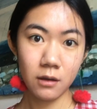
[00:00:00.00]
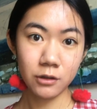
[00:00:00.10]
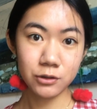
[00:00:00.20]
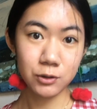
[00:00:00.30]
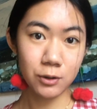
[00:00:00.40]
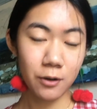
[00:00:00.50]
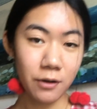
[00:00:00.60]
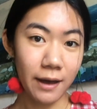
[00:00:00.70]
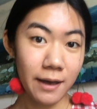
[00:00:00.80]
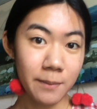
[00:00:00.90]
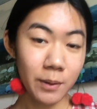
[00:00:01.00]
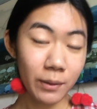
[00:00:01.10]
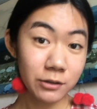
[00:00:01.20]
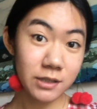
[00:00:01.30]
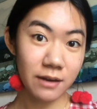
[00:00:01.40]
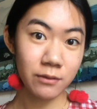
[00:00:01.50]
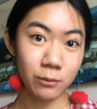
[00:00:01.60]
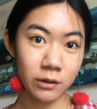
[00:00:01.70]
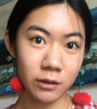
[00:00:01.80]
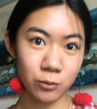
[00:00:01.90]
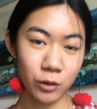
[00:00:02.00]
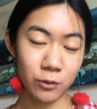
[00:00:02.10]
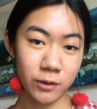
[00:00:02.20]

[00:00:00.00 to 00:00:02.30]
So I'm about to have a one-on-one